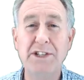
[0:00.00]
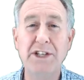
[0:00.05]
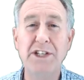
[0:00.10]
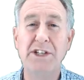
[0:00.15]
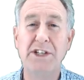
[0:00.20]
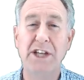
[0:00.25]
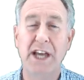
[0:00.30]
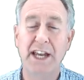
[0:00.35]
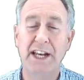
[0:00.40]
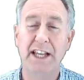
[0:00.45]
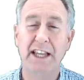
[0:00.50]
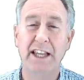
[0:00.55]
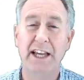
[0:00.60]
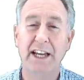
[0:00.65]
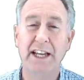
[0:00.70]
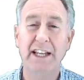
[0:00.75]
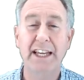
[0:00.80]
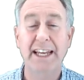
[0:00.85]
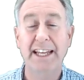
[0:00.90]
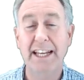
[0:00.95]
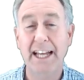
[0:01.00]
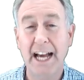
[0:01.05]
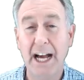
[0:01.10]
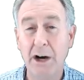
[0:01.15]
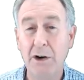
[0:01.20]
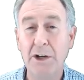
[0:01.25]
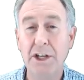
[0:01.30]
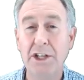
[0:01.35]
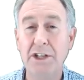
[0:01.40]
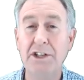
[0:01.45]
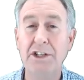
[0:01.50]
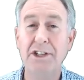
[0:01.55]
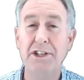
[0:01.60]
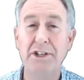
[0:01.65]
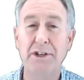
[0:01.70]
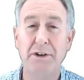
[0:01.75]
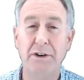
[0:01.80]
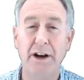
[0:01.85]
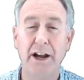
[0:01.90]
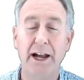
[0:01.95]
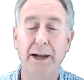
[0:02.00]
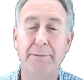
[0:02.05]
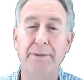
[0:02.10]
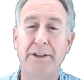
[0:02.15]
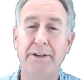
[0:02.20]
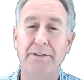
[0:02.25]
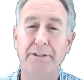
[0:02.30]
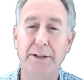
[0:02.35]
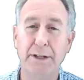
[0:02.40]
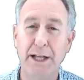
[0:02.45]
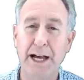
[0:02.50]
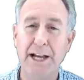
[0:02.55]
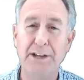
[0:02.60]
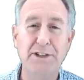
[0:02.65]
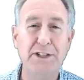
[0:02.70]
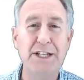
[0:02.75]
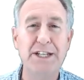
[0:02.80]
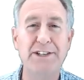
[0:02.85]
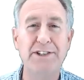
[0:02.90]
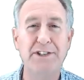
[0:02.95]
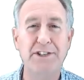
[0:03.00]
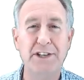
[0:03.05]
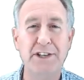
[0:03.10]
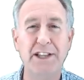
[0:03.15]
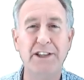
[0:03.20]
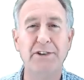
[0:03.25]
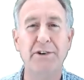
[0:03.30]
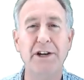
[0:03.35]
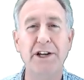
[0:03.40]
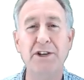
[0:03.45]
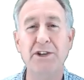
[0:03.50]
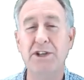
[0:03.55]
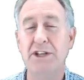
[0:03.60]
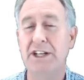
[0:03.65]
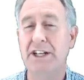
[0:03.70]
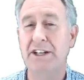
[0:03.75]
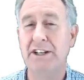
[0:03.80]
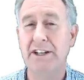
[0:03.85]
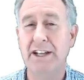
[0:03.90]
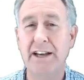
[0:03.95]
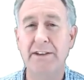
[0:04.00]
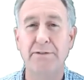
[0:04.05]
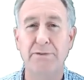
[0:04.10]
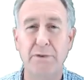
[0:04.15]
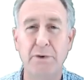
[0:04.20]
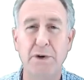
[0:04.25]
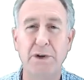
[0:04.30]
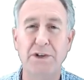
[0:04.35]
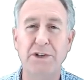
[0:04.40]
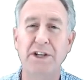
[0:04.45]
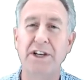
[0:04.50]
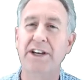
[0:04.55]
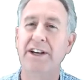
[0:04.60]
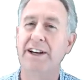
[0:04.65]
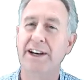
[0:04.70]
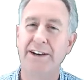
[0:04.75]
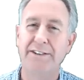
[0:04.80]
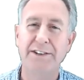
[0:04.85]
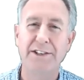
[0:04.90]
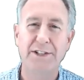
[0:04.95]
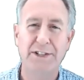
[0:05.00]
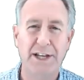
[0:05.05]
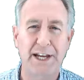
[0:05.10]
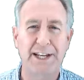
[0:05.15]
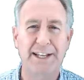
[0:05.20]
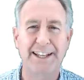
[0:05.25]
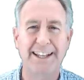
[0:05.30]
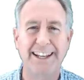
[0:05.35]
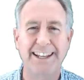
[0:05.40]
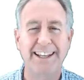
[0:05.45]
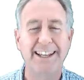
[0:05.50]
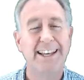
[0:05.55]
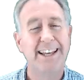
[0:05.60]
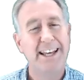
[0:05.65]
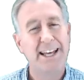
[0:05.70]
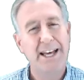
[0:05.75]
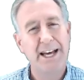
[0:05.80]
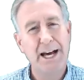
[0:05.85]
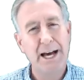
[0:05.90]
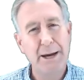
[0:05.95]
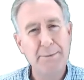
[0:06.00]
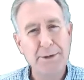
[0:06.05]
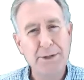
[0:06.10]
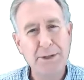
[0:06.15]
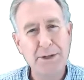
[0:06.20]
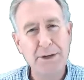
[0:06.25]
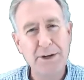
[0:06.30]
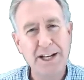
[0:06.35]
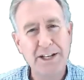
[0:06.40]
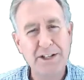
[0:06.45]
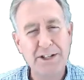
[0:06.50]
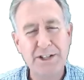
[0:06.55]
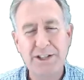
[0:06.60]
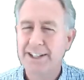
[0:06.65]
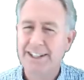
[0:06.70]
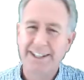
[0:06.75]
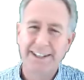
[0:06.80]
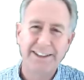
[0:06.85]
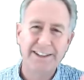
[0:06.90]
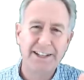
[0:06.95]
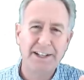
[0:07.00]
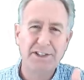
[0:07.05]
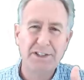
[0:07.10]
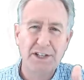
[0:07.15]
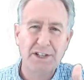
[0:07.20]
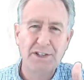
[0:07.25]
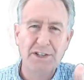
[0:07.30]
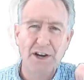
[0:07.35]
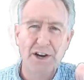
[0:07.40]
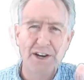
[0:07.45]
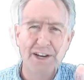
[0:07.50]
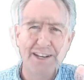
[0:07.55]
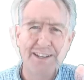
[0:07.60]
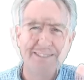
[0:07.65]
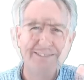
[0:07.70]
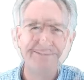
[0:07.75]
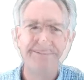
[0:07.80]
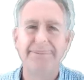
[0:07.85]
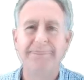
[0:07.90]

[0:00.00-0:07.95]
is a satellite and how can you describe the velocity, acceleration, and net force of a satellite. I'm Mister H. Let's get started.